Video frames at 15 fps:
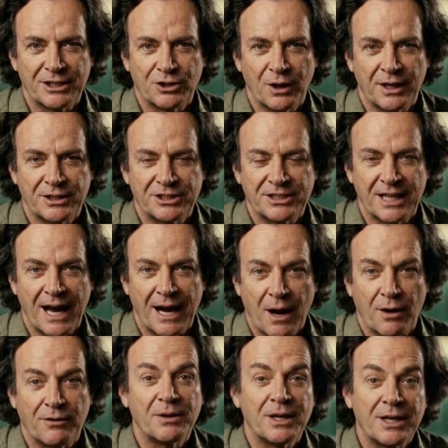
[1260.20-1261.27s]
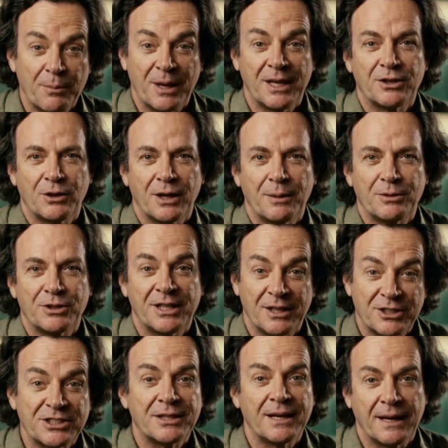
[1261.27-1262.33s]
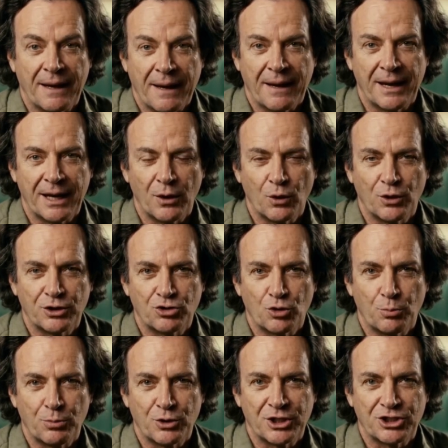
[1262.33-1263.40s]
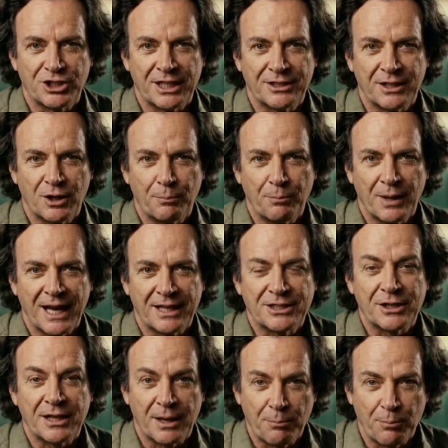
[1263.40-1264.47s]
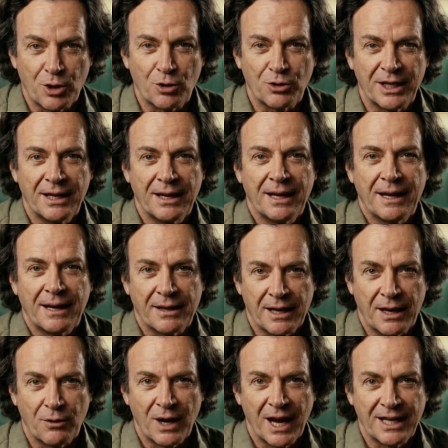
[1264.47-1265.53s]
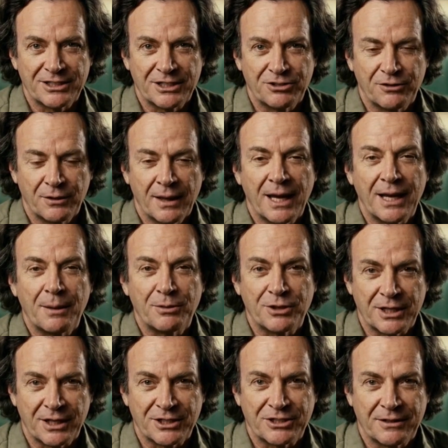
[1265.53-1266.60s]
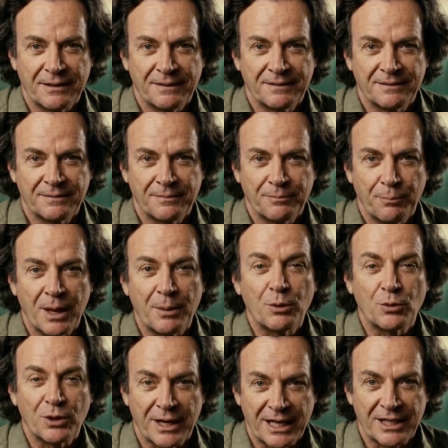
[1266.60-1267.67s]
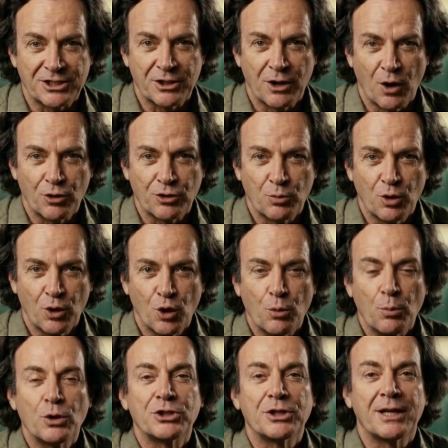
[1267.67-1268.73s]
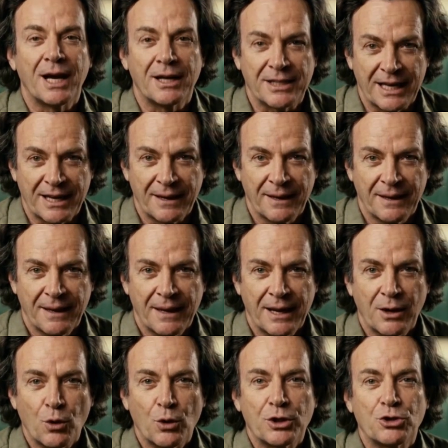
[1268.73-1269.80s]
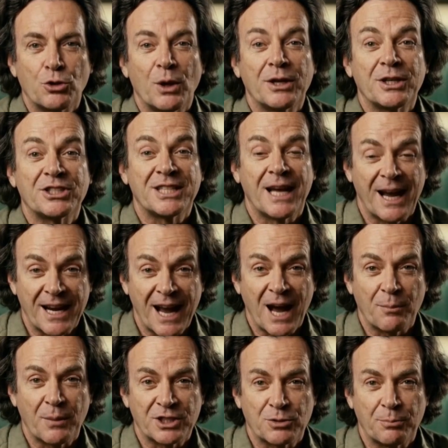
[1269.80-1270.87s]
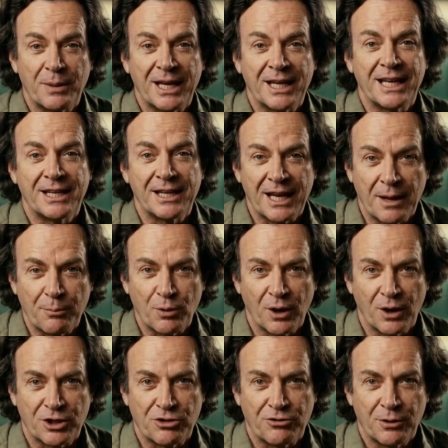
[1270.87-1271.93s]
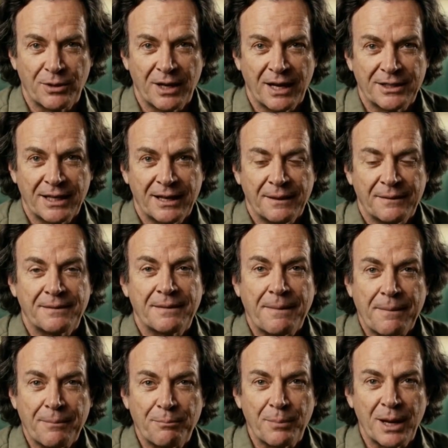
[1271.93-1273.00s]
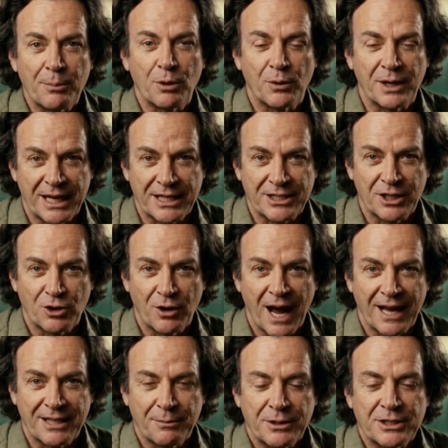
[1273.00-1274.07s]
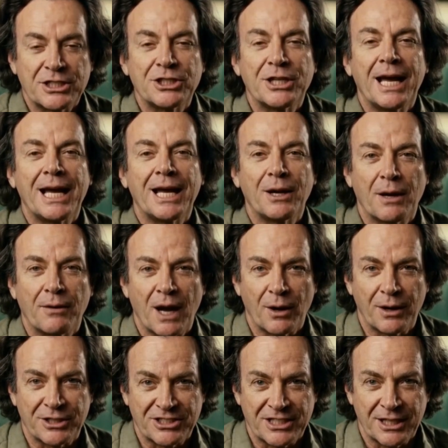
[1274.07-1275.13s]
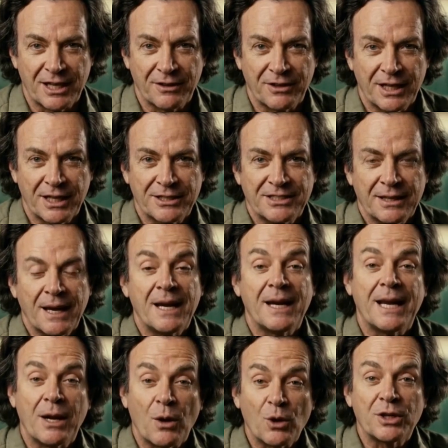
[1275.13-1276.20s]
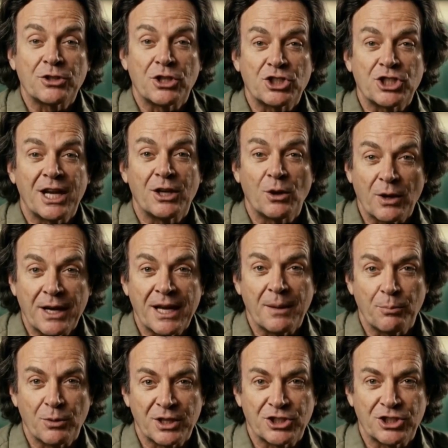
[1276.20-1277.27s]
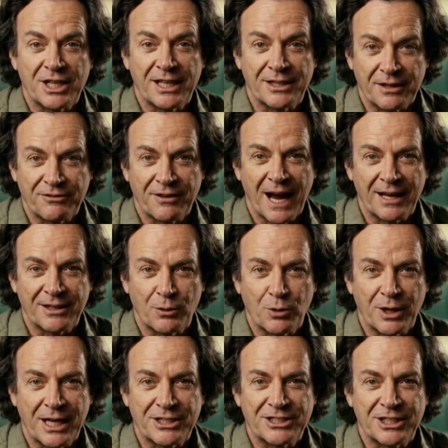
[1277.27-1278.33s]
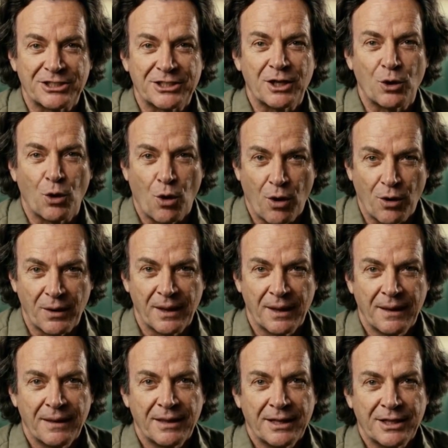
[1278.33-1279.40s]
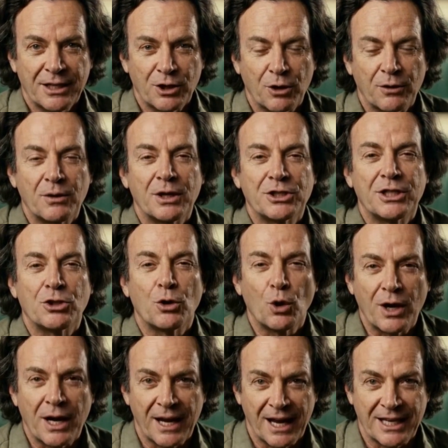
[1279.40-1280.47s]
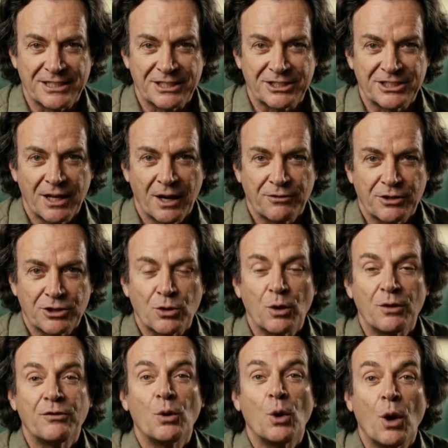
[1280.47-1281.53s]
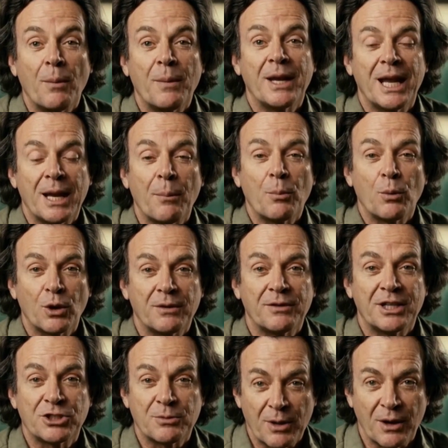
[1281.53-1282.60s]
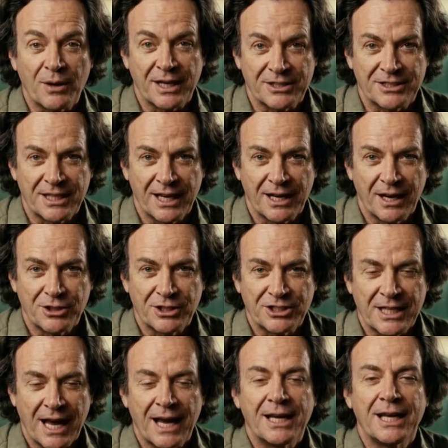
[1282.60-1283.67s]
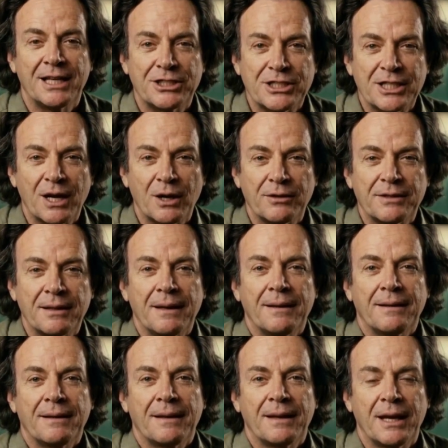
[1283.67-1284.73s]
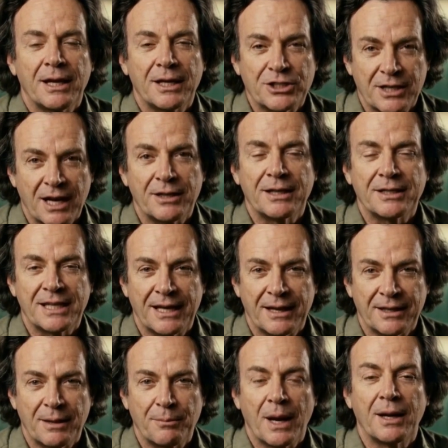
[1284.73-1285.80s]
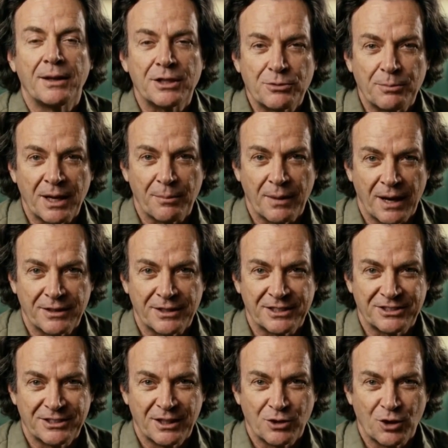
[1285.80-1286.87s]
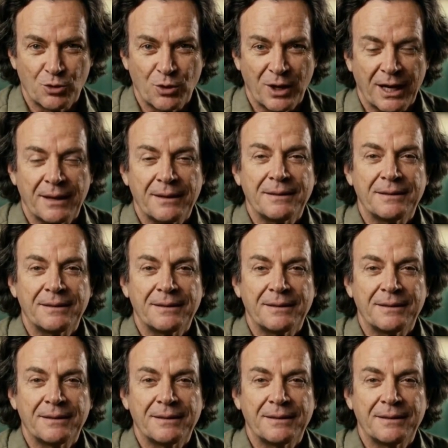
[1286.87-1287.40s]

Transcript: to understand our fundamental emptiness in order to appreciate the complexity and beauty that arises from that emptiness. Maybe we need to know that we're almost nothing in order to understand how much meaning can emerge from nothing. Maybe we need to grasp the scale of our insignificance in order to genuinely appreciate the fact that we exist at all, that the universe has organized itself into a form capable of experiencing and understanding itself. Here's another thing that bothers me about this in a good way.